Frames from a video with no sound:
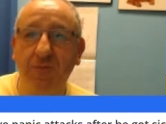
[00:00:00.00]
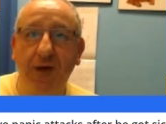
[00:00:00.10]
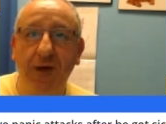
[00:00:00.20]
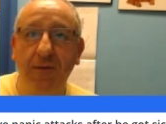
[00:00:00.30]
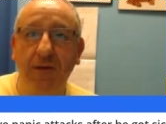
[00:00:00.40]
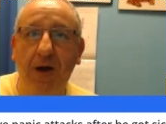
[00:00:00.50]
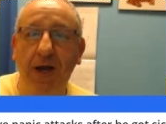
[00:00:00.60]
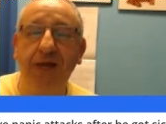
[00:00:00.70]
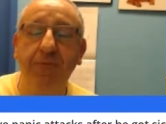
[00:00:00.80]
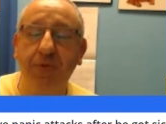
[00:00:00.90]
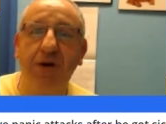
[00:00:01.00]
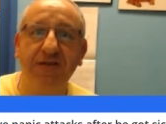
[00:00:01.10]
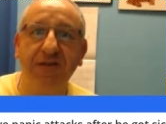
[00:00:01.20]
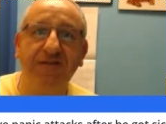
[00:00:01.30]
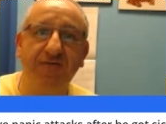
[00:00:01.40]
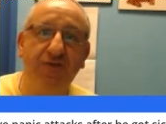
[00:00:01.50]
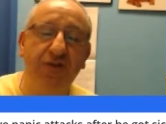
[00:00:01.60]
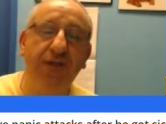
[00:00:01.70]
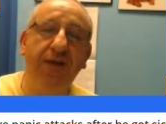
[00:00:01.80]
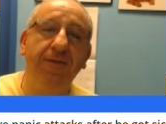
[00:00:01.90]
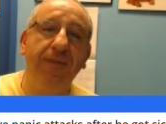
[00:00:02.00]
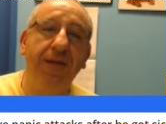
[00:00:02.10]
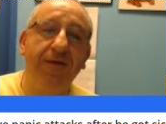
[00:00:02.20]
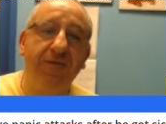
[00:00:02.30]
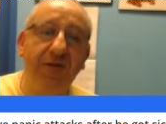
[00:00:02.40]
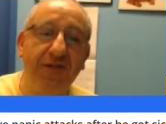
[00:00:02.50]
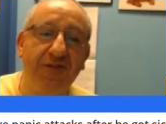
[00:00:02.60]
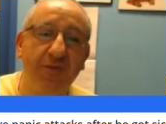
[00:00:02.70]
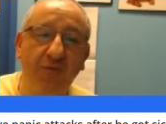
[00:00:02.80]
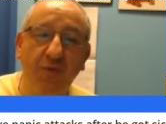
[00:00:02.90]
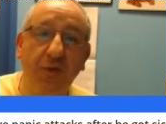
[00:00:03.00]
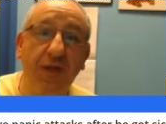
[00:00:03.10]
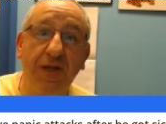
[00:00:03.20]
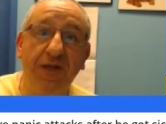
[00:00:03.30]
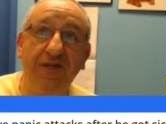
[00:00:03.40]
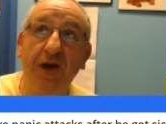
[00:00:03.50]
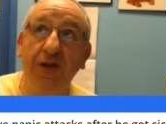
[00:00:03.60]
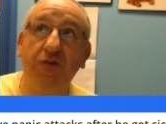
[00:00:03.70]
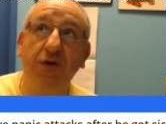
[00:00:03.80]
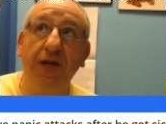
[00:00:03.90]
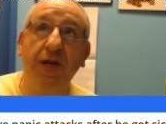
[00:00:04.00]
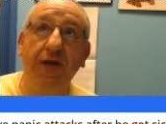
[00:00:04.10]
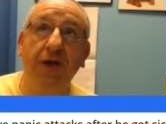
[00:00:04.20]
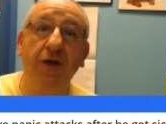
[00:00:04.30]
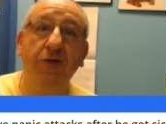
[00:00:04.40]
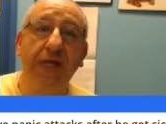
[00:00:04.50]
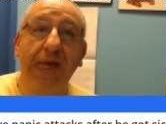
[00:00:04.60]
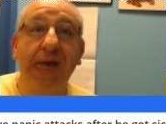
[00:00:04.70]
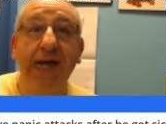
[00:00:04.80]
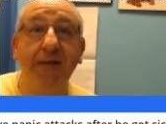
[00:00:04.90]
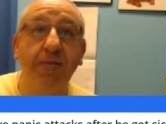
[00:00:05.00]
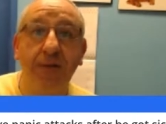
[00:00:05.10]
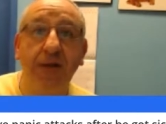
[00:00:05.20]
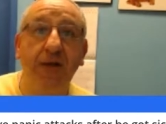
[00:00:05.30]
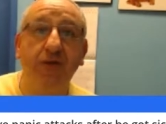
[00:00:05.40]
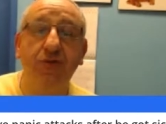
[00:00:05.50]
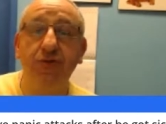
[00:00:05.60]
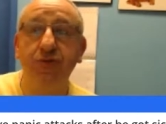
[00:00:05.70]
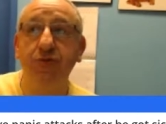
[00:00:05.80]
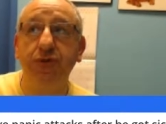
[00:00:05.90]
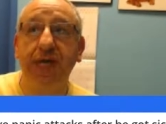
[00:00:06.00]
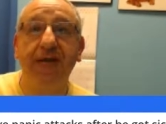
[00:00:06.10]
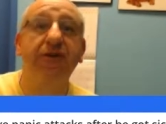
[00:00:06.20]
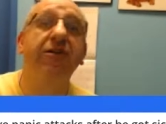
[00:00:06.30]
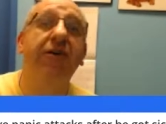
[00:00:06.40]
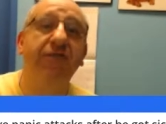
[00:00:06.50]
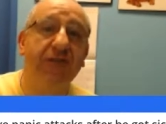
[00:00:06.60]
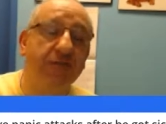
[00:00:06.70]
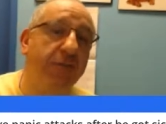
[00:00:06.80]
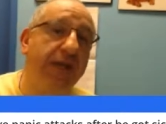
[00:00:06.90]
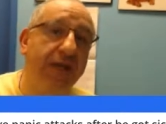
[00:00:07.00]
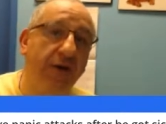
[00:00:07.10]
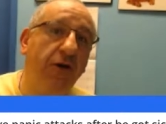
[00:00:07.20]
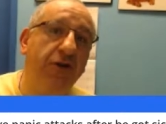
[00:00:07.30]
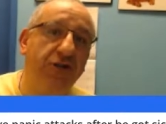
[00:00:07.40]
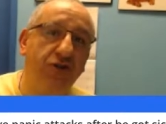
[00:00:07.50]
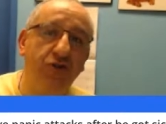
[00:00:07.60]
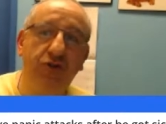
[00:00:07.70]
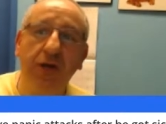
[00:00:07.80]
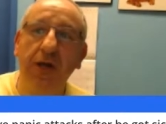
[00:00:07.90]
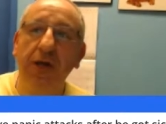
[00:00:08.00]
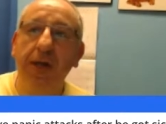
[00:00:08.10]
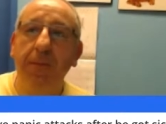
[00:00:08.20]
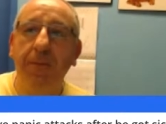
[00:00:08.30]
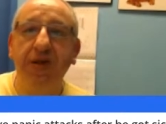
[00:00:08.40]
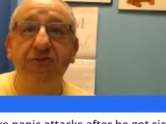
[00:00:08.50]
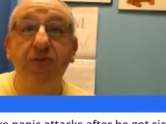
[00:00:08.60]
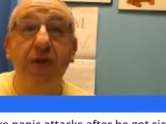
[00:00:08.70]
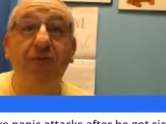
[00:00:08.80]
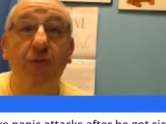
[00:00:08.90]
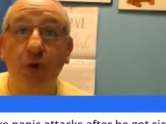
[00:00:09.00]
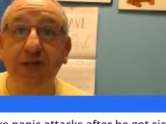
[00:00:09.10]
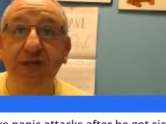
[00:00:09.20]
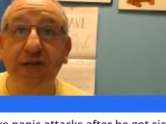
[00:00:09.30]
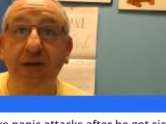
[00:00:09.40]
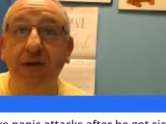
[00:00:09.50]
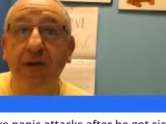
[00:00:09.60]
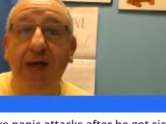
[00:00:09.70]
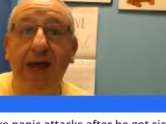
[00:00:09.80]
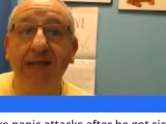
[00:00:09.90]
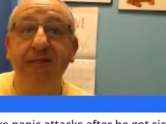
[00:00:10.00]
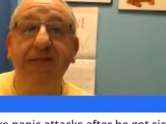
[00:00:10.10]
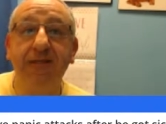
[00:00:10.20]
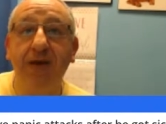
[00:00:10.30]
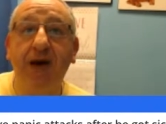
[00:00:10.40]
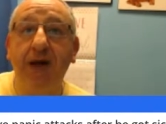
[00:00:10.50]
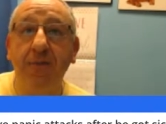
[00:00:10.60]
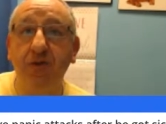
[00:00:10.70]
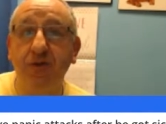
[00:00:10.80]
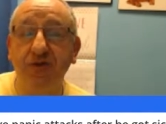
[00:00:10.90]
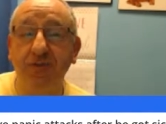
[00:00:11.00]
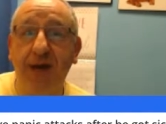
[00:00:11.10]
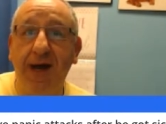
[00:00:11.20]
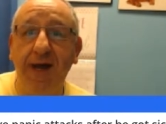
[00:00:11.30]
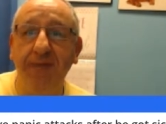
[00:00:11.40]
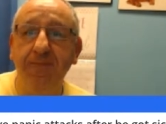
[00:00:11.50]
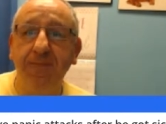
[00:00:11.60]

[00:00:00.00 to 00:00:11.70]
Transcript: uh, highly processed food, which is not going to not only help to get rid of this medical issue, but it's going to worsen as the time goes by.